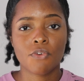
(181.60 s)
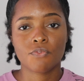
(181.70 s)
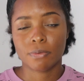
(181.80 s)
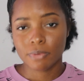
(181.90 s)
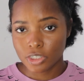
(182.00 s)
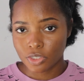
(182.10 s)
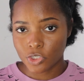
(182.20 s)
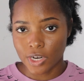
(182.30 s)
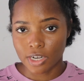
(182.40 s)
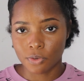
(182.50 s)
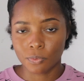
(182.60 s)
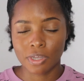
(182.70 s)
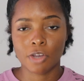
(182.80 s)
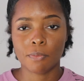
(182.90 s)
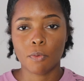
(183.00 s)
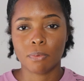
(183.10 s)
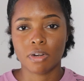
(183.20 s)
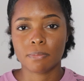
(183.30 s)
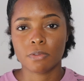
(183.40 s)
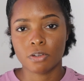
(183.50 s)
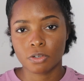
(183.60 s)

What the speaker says: from the dryer will help open up your